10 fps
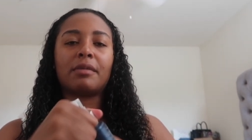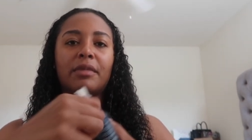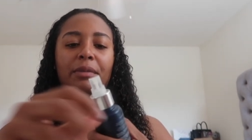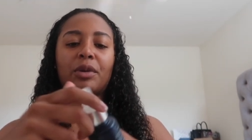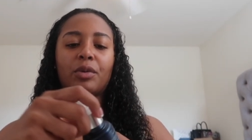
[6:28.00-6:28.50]

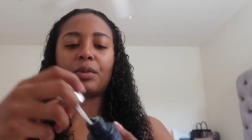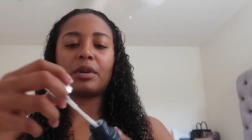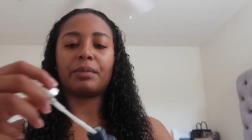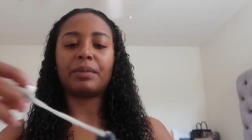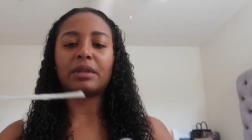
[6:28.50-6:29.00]
Let me open
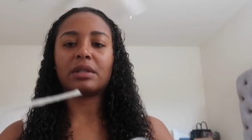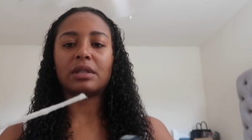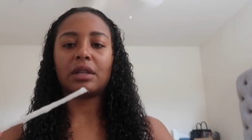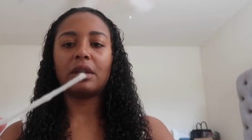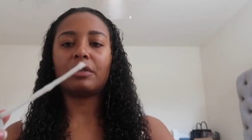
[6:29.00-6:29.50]
up and
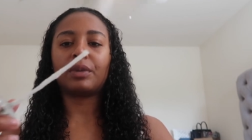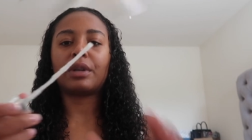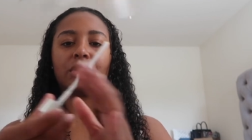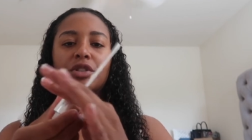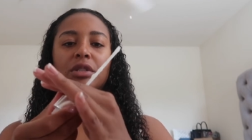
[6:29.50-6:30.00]
see if we
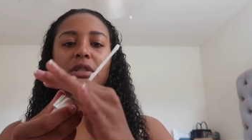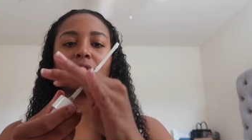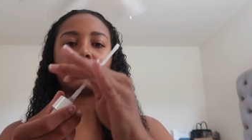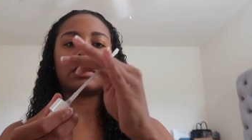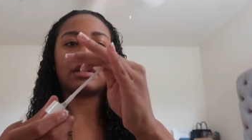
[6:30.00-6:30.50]
can just
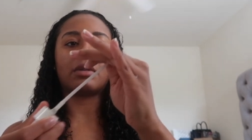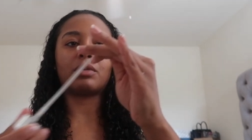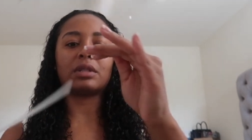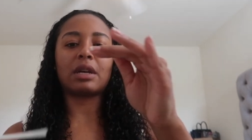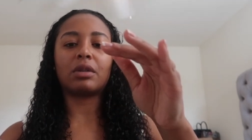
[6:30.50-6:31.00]
get
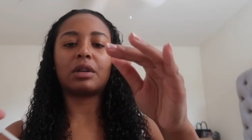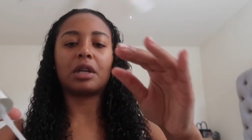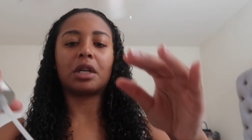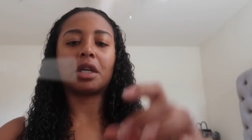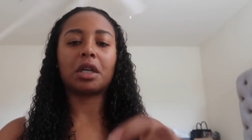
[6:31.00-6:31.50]
what's on
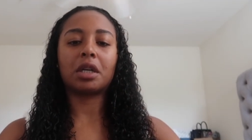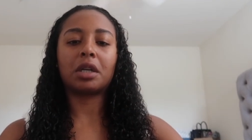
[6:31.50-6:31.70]
here.